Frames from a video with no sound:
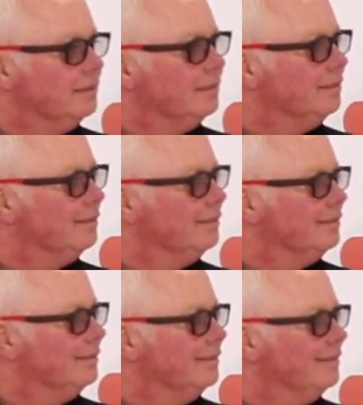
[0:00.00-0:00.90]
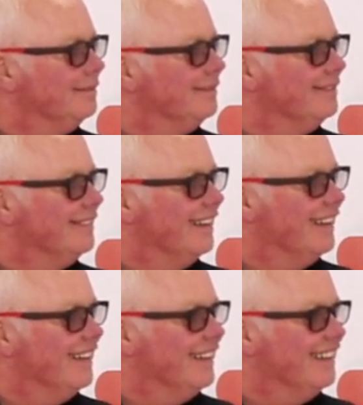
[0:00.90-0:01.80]

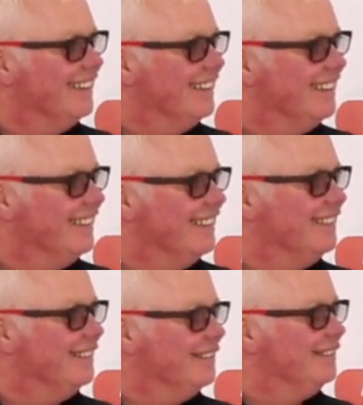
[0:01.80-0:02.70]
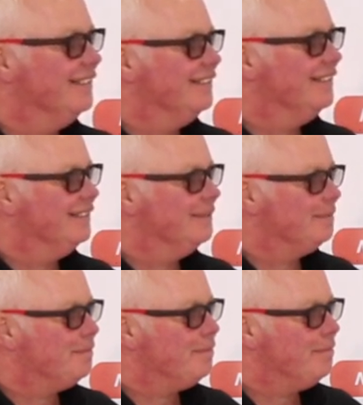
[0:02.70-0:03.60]

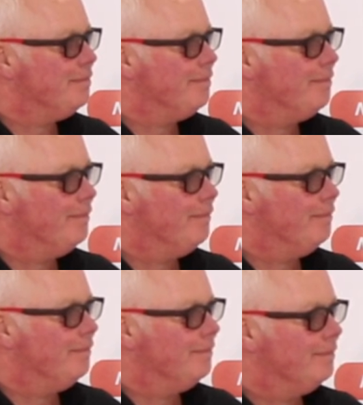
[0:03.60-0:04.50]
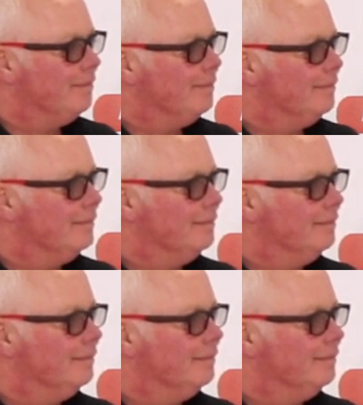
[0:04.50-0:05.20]
(silent)